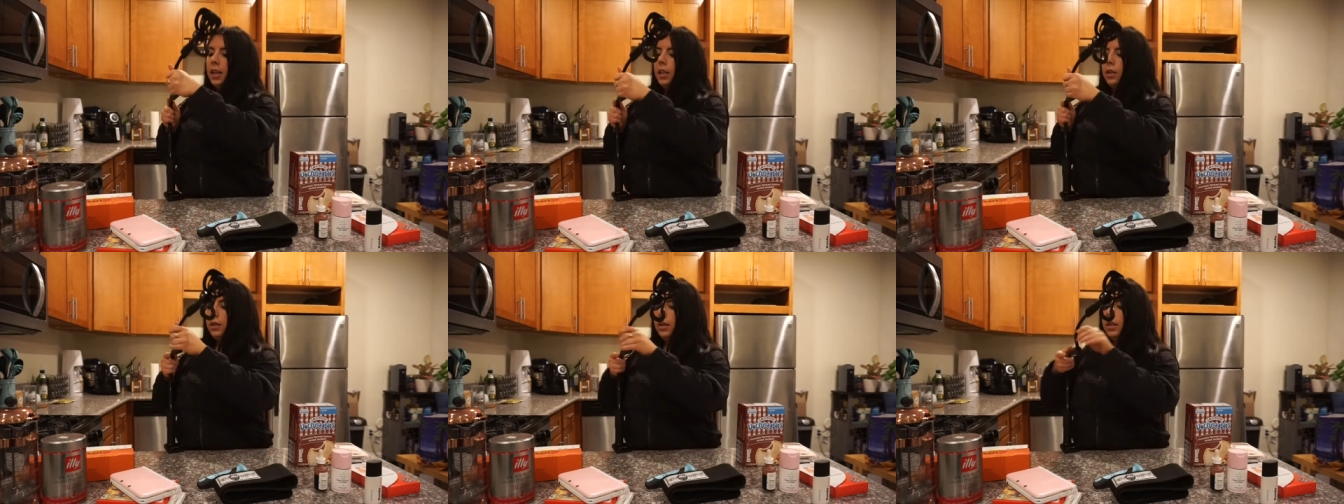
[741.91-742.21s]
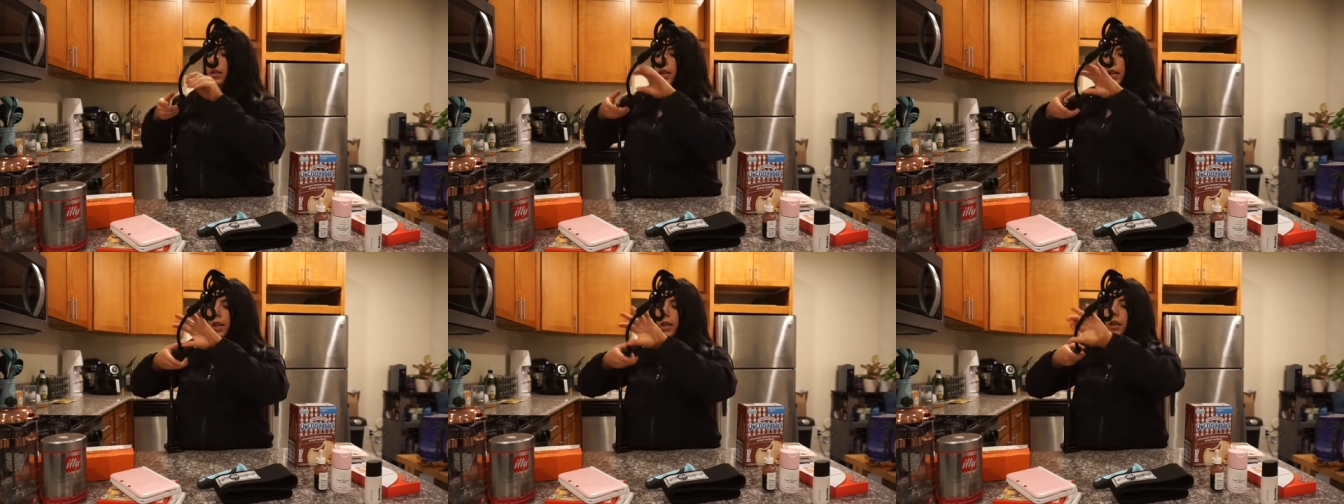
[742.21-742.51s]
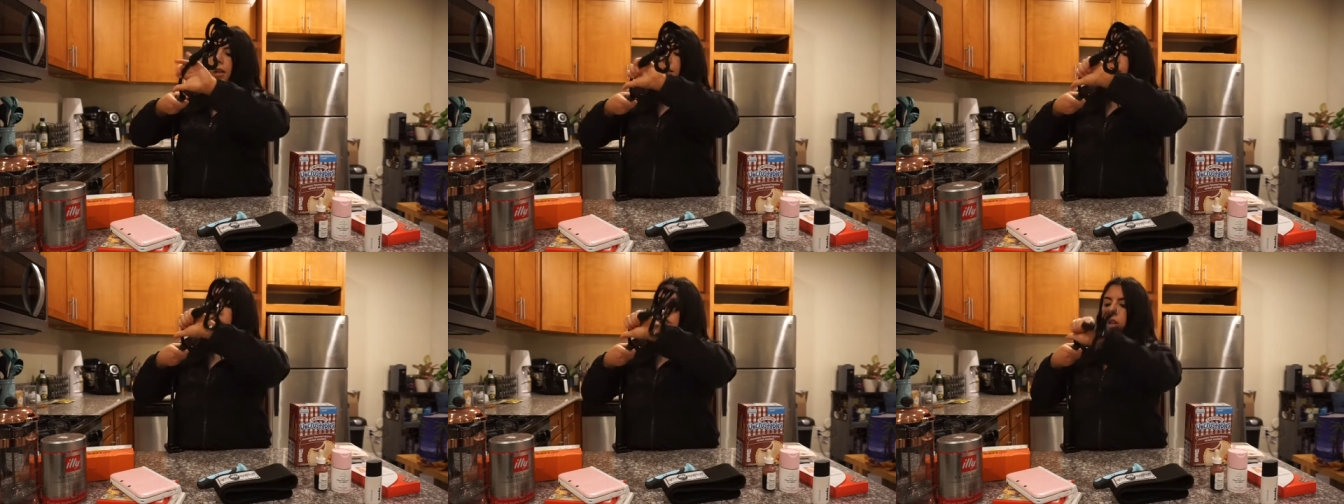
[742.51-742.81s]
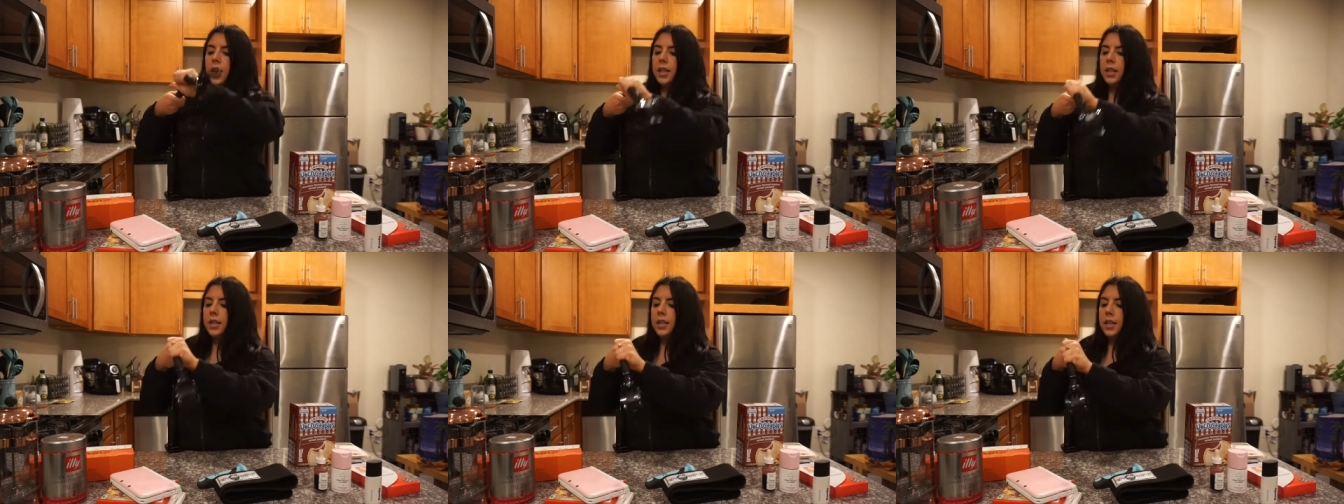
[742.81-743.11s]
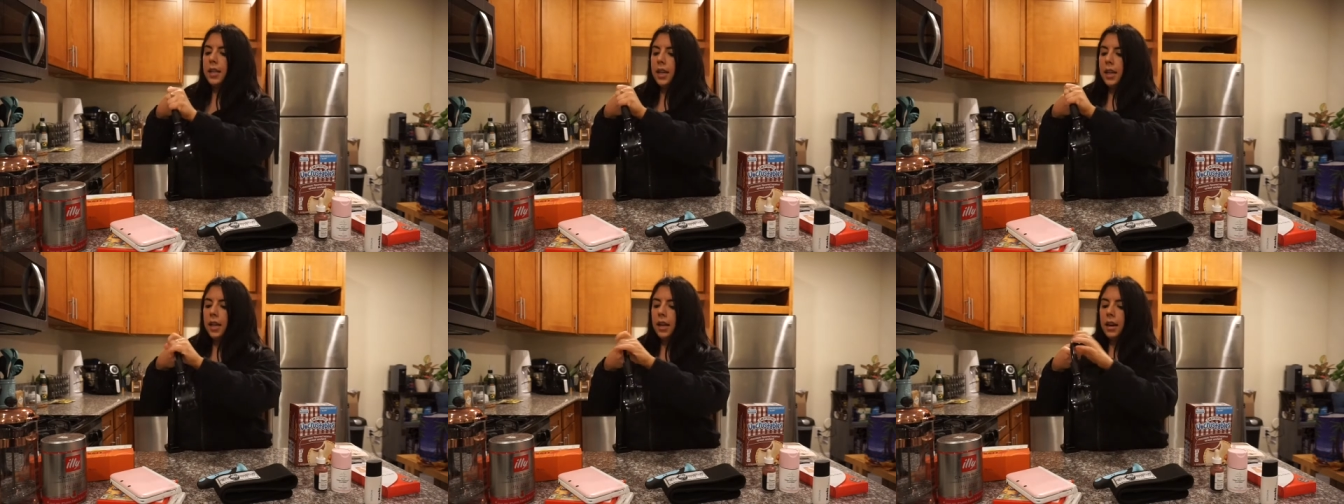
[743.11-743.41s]
You can like
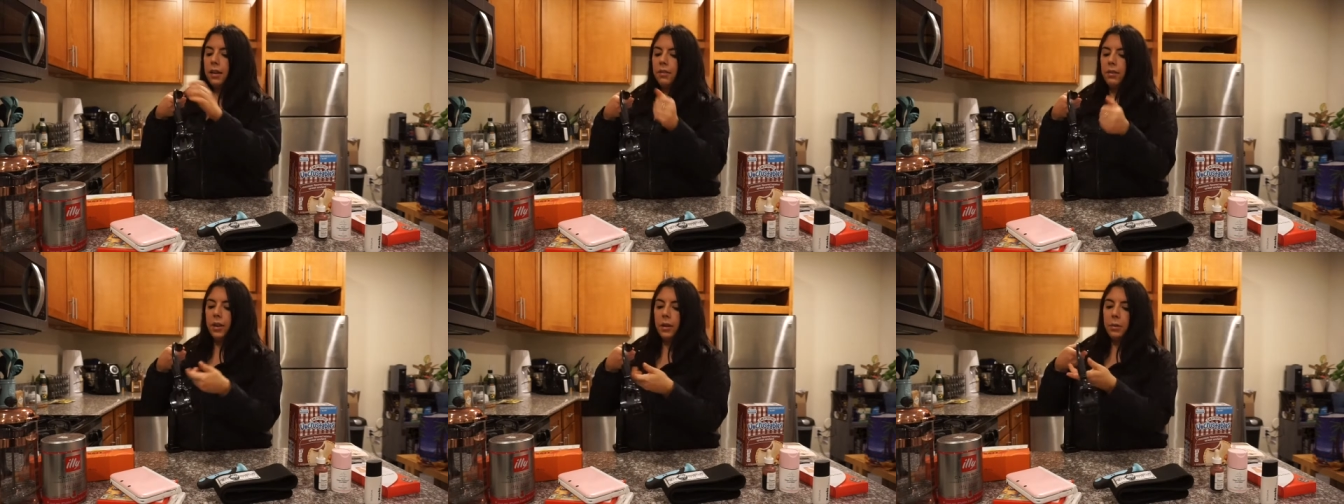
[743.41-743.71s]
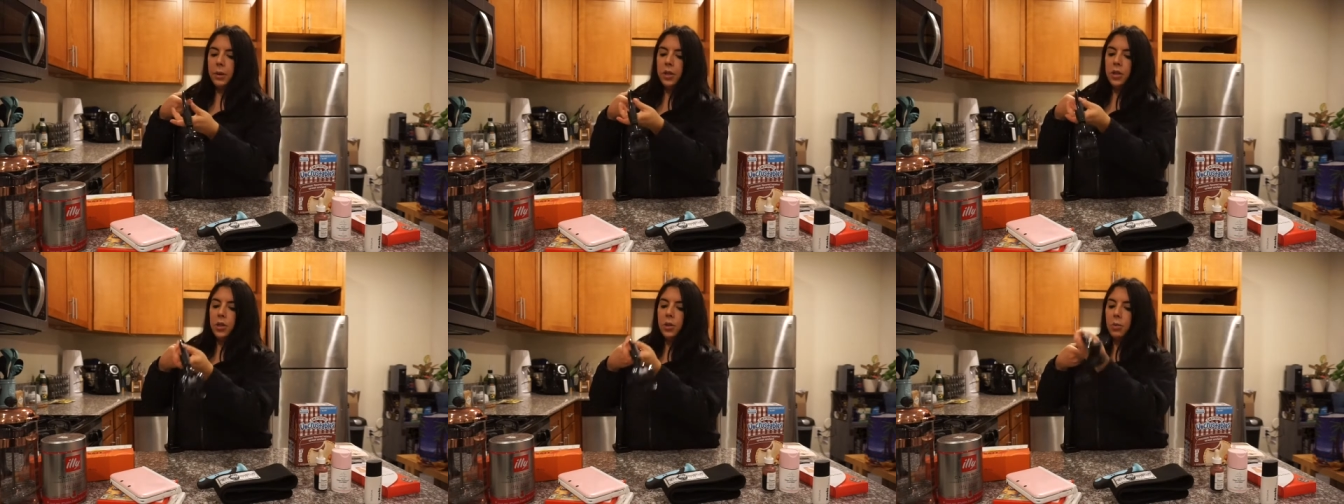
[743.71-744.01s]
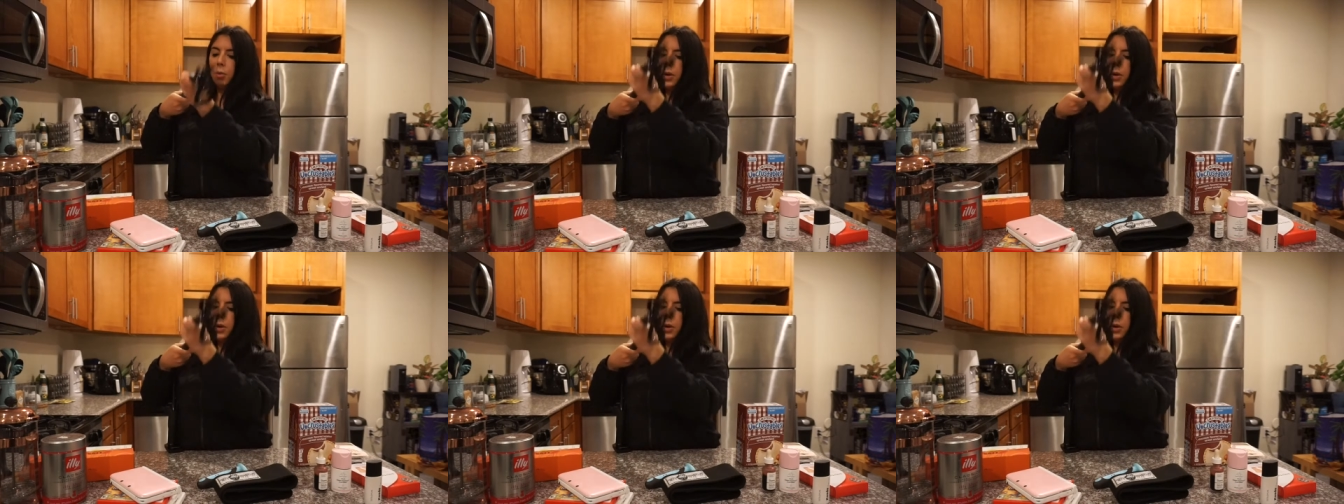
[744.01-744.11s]
adjust it every which